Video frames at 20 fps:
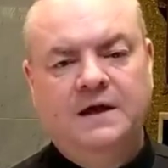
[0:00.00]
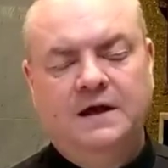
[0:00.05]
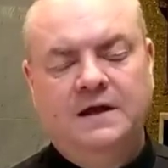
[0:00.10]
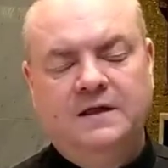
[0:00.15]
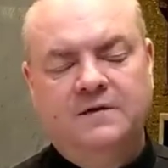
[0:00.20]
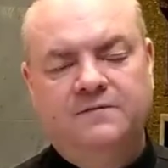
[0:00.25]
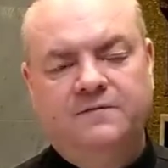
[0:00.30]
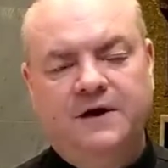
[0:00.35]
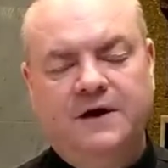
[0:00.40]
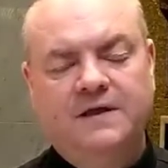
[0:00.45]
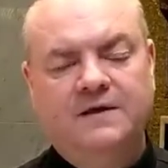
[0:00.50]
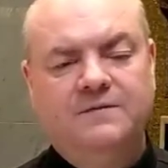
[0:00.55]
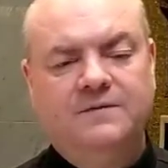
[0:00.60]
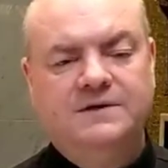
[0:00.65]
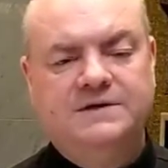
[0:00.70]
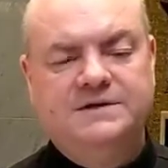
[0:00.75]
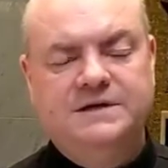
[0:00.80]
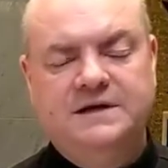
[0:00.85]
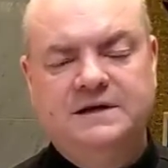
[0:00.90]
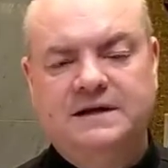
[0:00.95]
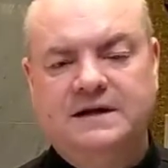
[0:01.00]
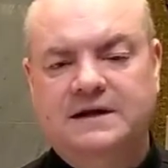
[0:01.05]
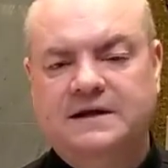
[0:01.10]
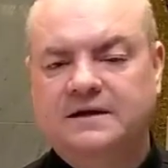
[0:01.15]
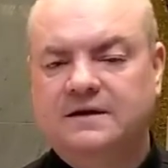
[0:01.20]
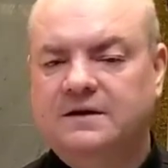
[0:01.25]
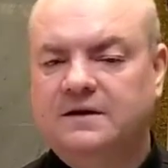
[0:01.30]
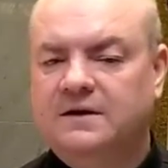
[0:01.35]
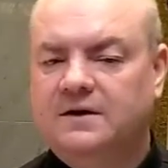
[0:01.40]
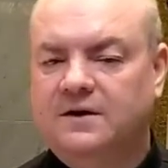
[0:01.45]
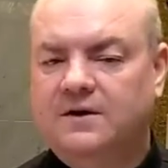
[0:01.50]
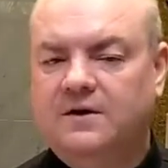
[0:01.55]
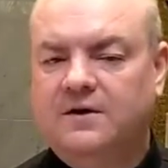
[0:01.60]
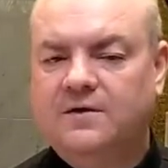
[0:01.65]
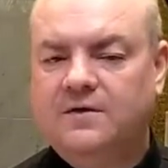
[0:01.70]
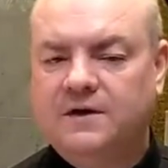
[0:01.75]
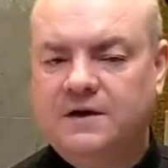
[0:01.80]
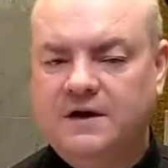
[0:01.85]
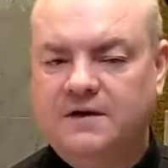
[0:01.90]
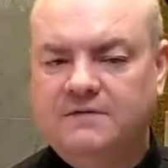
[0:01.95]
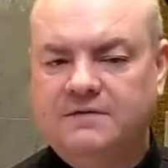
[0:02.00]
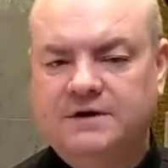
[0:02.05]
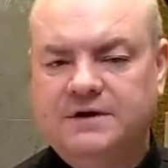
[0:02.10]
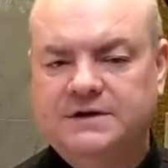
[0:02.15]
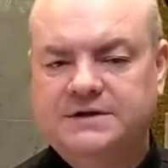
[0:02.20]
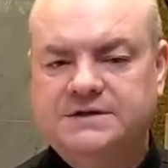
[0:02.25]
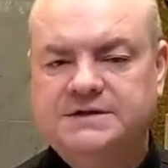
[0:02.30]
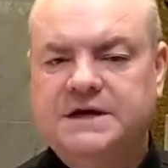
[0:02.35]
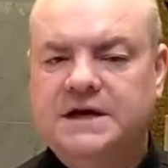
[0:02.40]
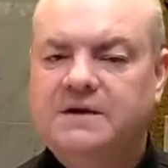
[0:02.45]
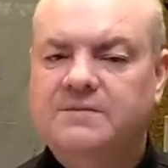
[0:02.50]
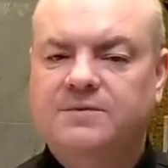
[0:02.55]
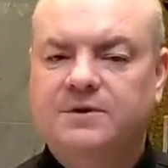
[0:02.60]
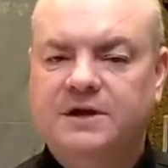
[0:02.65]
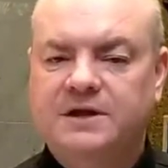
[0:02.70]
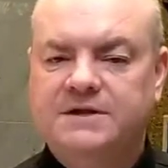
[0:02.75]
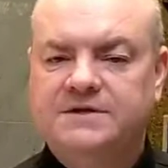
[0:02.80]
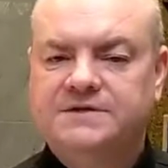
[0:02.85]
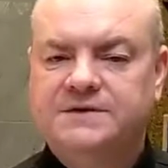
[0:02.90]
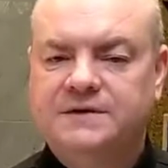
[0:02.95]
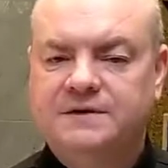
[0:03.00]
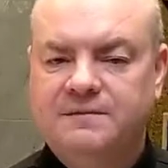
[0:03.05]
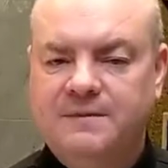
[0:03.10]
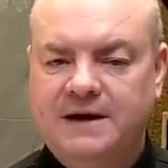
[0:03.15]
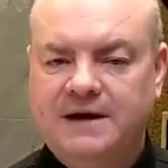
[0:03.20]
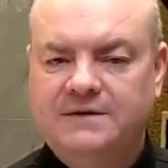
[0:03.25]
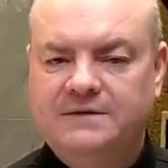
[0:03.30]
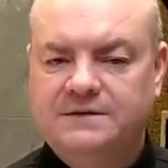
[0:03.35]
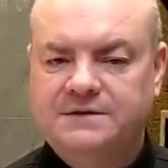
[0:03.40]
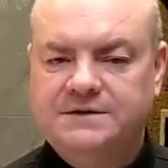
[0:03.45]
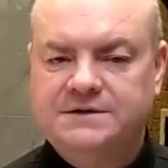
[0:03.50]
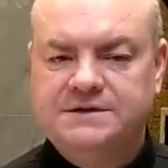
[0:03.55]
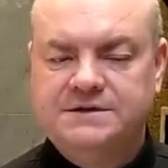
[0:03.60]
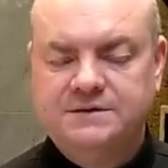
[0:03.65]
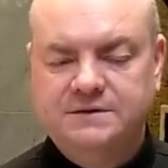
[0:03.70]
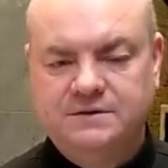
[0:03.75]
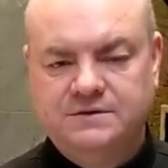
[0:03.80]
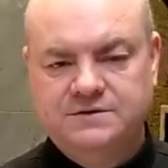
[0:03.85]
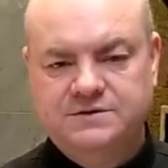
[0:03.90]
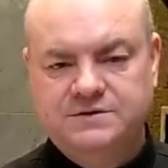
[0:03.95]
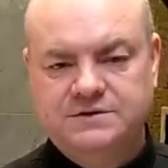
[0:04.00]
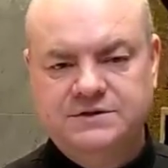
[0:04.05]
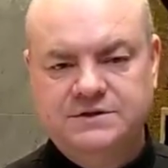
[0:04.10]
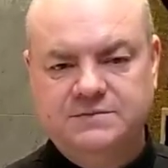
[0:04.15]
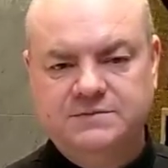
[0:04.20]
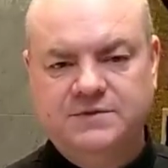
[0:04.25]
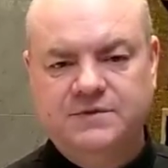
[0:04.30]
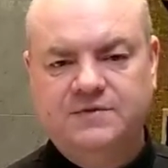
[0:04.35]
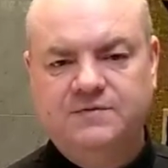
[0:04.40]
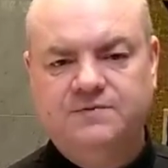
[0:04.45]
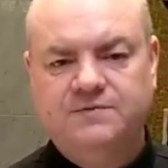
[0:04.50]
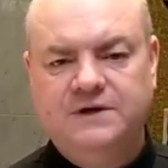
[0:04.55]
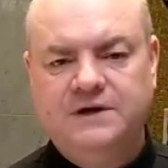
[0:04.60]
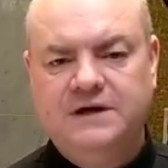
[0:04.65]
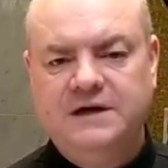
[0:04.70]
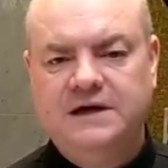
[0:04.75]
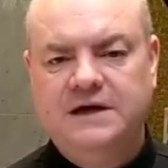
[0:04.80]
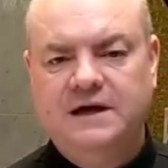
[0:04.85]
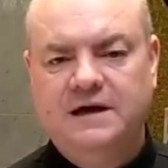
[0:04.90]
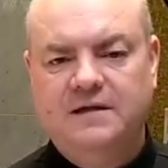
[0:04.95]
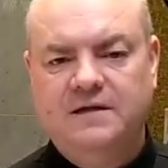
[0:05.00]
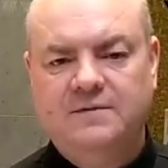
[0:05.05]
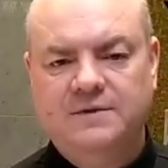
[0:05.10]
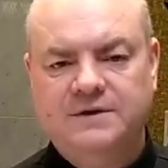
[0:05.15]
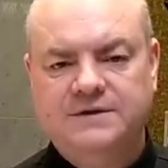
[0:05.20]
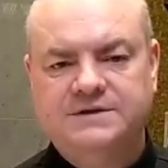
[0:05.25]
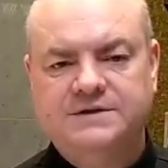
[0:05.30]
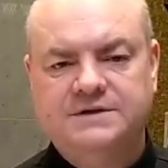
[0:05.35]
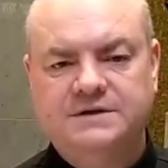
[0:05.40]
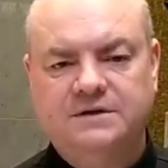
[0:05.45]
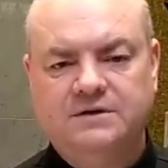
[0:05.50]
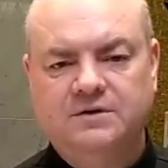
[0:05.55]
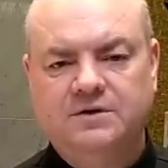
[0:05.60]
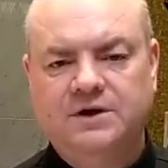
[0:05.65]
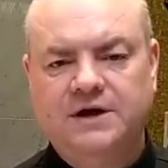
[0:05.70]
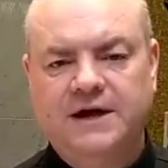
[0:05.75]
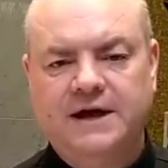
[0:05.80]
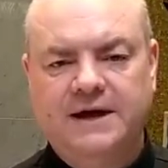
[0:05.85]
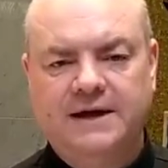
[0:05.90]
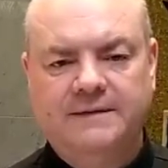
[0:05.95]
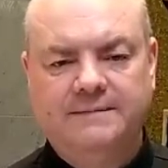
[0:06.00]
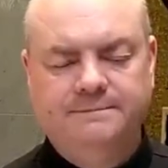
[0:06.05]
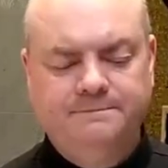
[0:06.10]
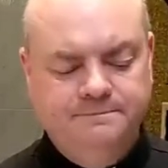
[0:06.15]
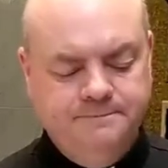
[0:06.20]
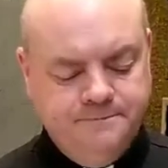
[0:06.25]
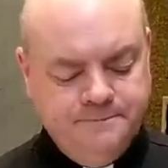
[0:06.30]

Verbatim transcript: And then finally we said that all the covenants take place on mountains. So those are some key elements to look at.